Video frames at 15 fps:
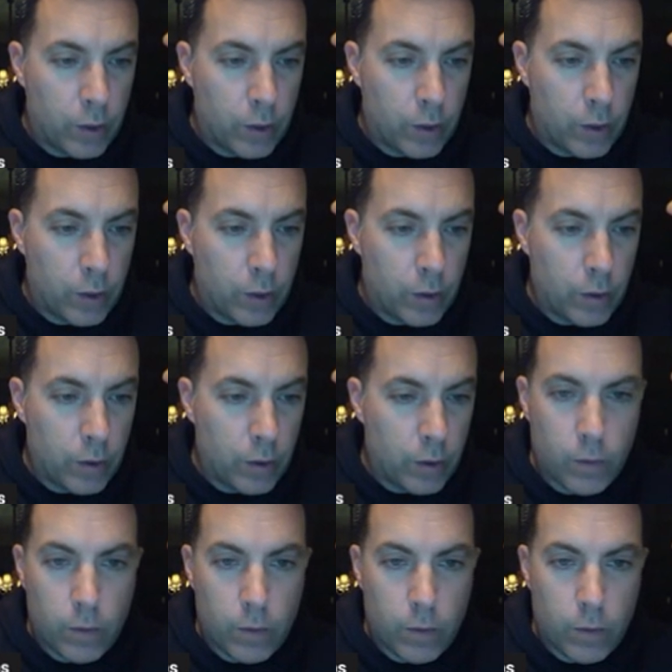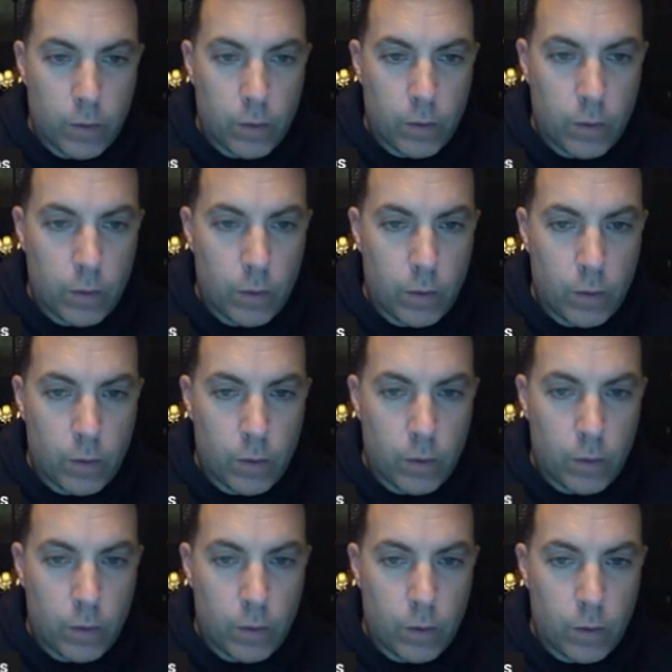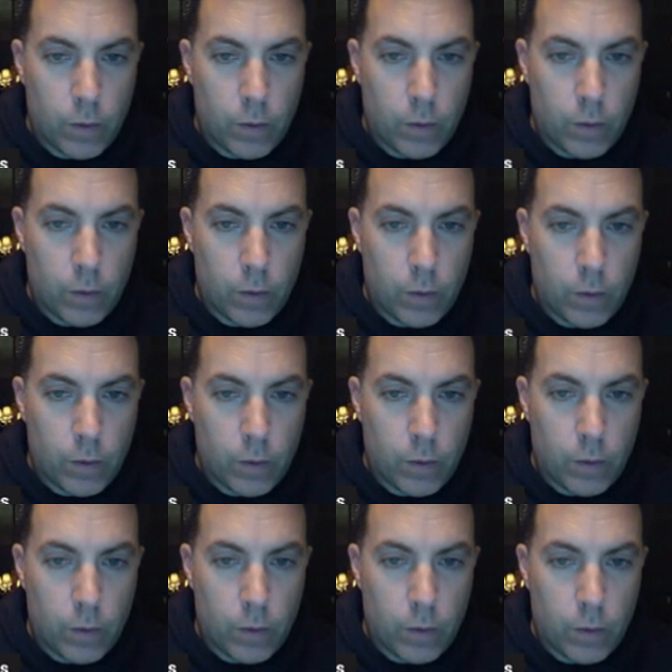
[no speech]